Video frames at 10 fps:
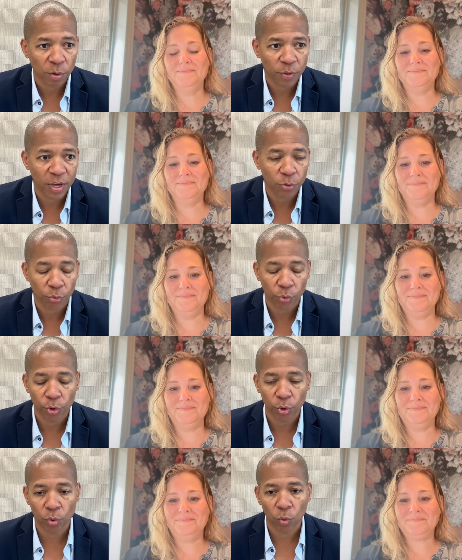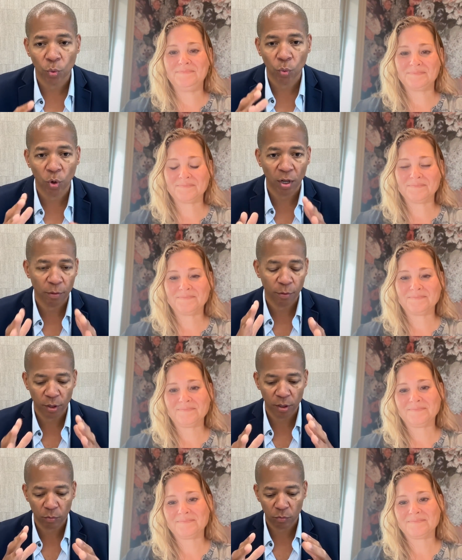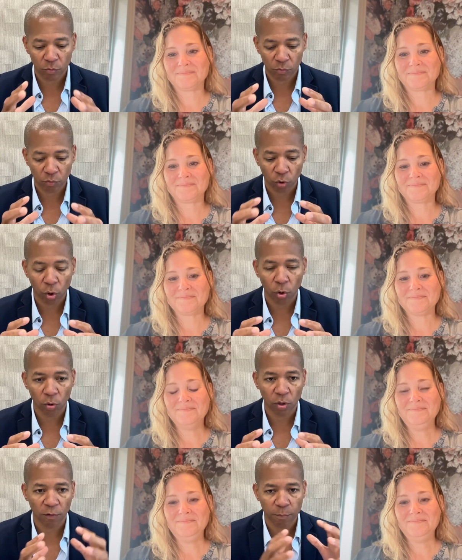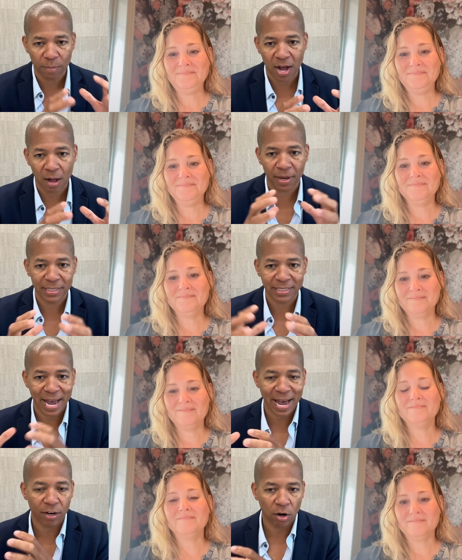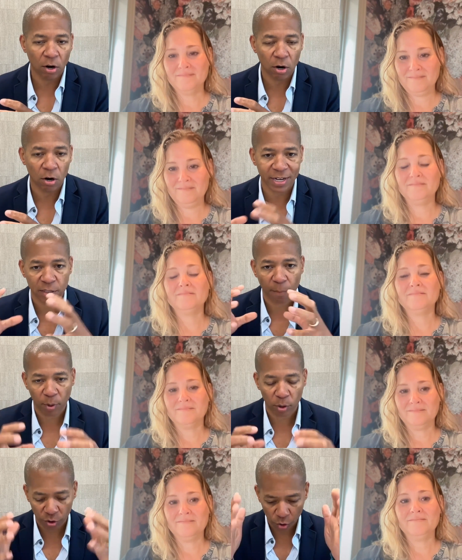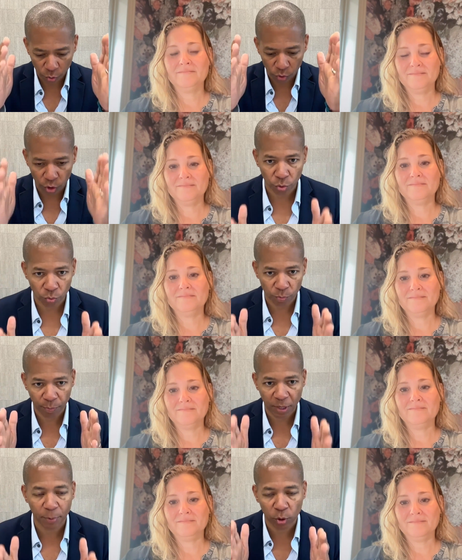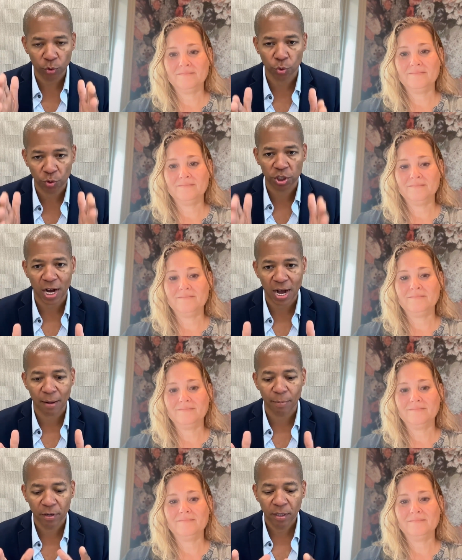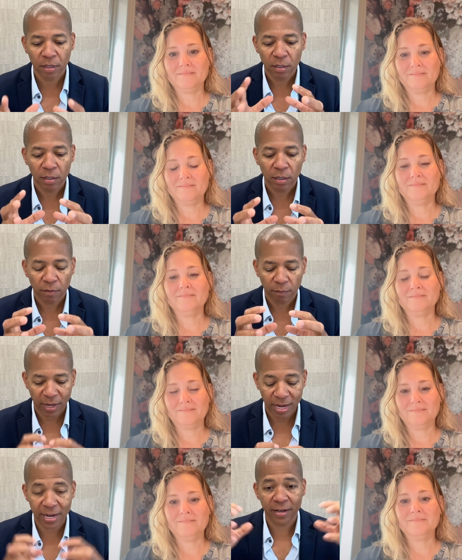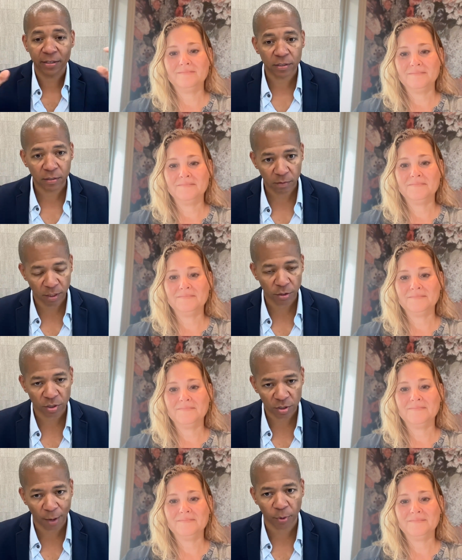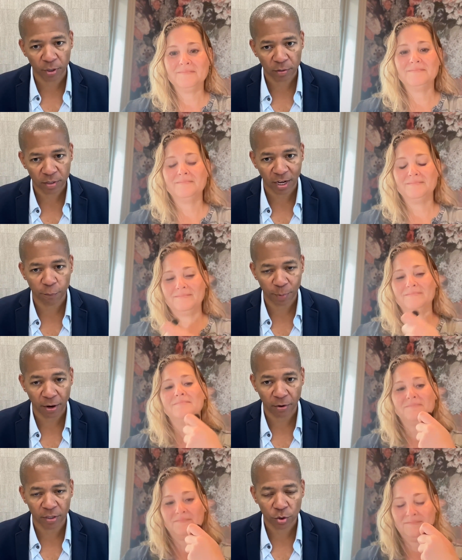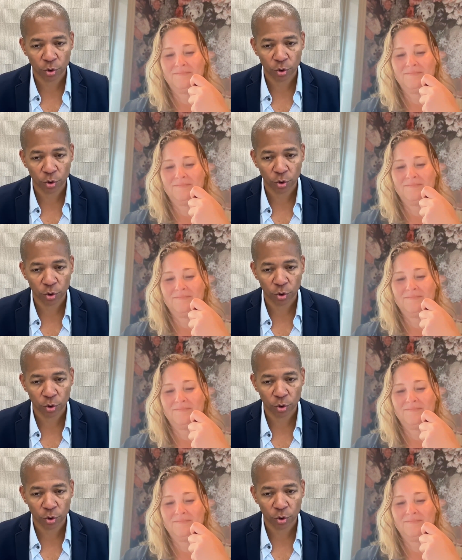Speaker 1: to think through what the role of mom and dad are as the person who do people who do the job and there's a separate set of parents